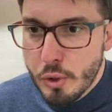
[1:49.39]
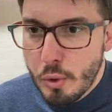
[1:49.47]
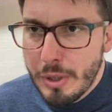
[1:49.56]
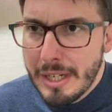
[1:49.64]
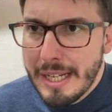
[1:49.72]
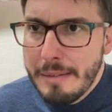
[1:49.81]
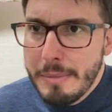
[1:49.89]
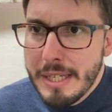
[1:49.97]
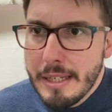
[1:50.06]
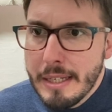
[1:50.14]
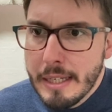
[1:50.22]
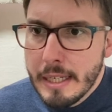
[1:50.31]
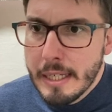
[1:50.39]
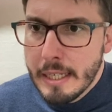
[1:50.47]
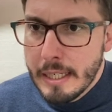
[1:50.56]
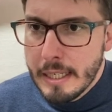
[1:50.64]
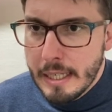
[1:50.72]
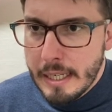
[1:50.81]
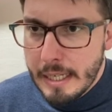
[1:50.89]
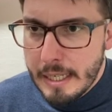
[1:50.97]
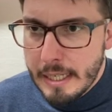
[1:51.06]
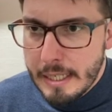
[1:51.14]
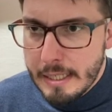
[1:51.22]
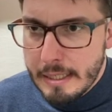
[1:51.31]
So let me
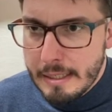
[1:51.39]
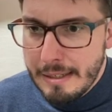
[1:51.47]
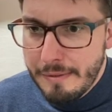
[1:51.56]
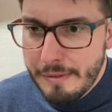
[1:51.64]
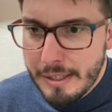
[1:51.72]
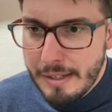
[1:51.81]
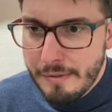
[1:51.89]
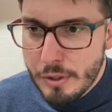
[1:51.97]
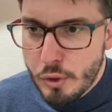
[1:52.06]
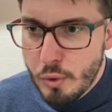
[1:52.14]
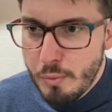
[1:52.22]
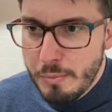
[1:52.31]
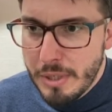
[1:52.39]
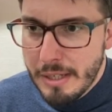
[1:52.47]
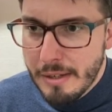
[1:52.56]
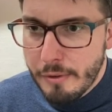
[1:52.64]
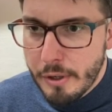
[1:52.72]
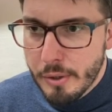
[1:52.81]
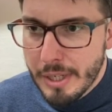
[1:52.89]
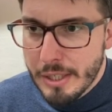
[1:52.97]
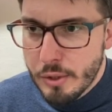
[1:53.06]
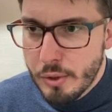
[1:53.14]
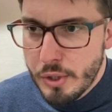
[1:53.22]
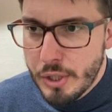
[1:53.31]
even give a zoom here for you
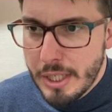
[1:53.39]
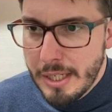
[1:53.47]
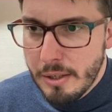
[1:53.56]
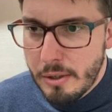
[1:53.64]
guys to see.